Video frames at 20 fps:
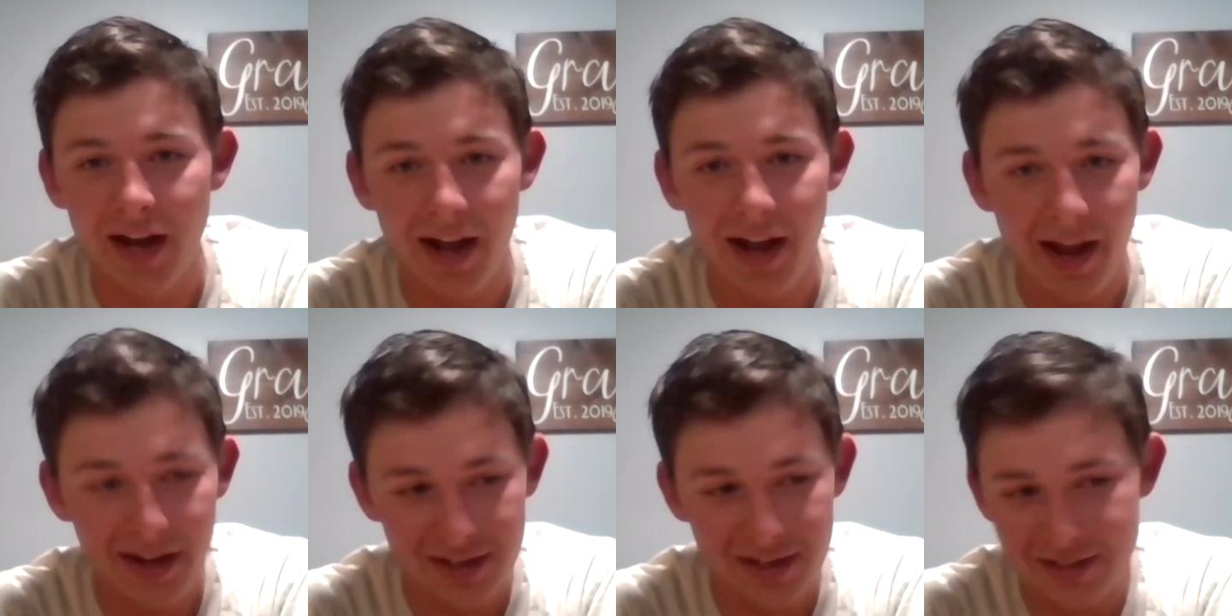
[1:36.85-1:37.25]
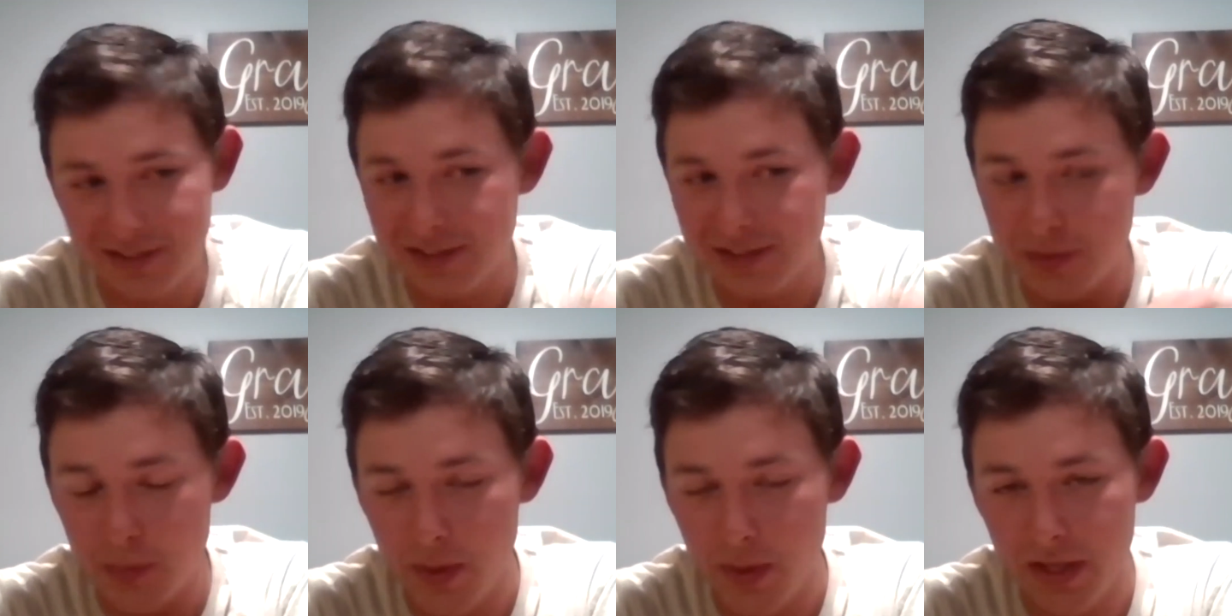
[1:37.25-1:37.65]
I could
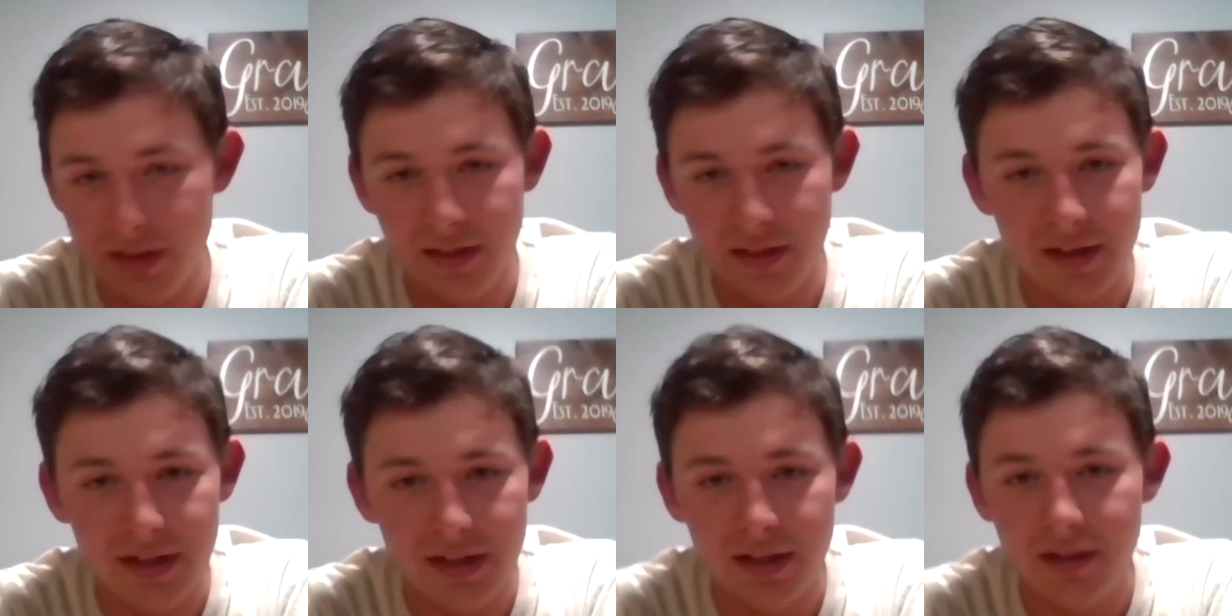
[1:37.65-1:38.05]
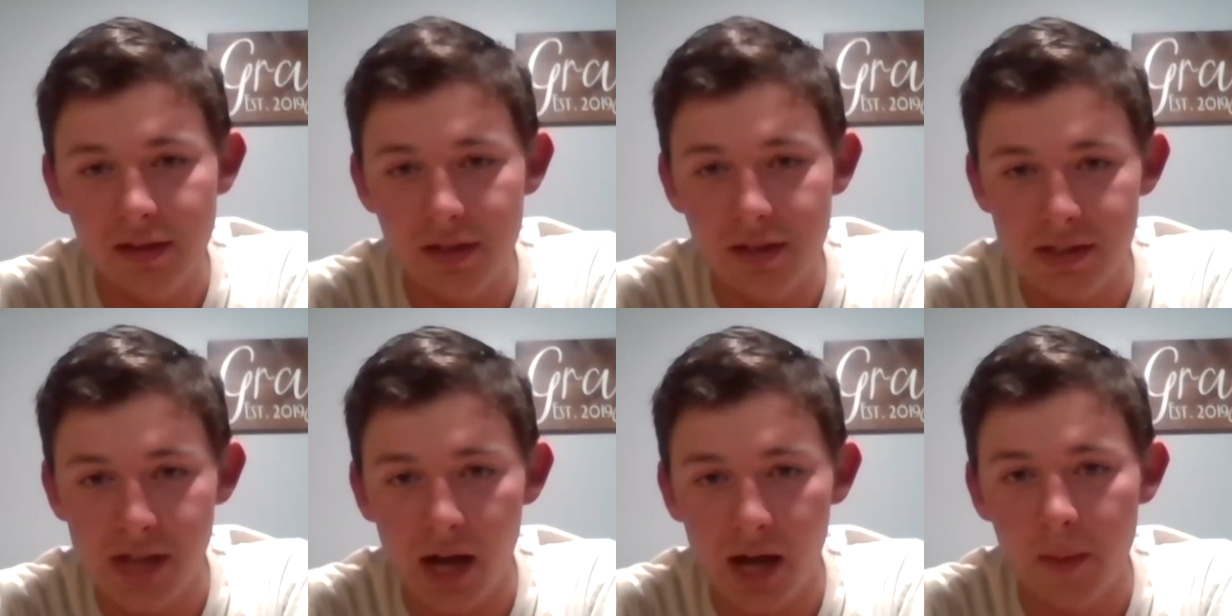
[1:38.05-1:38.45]
just be the,
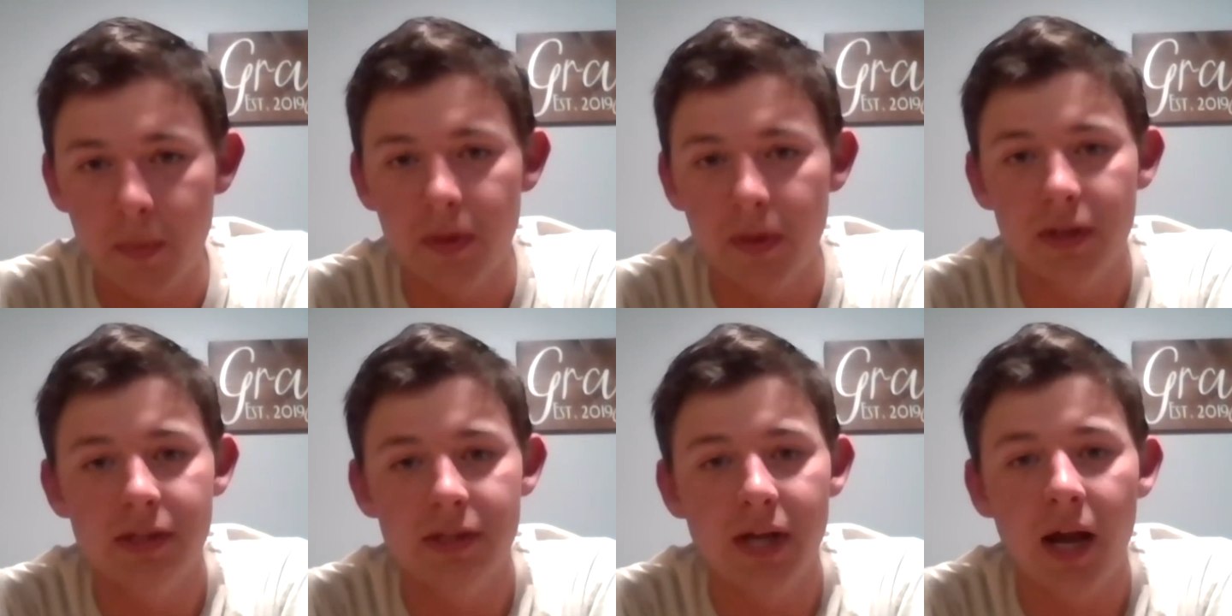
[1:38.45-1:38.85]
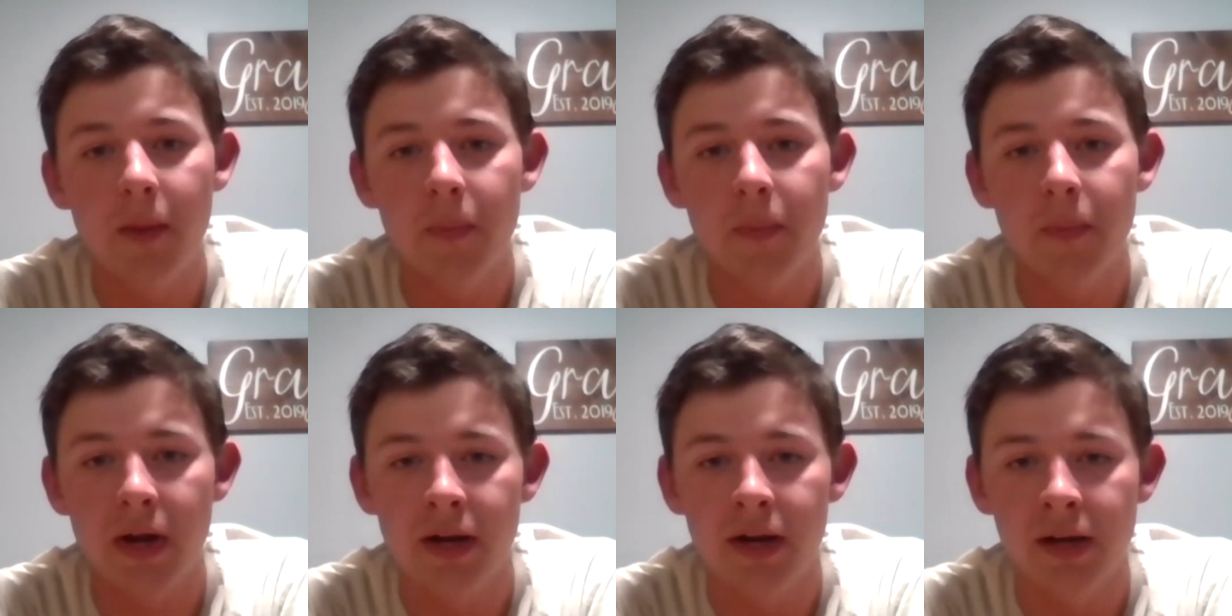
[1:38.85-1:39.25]
the top of the
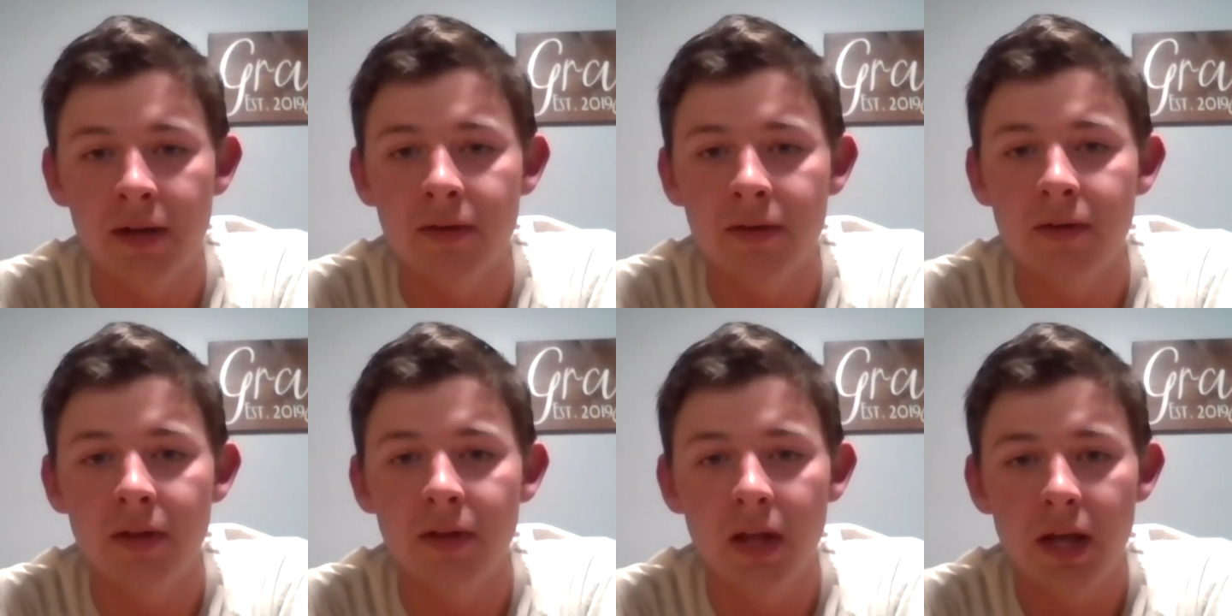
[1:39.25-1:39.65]
top right now.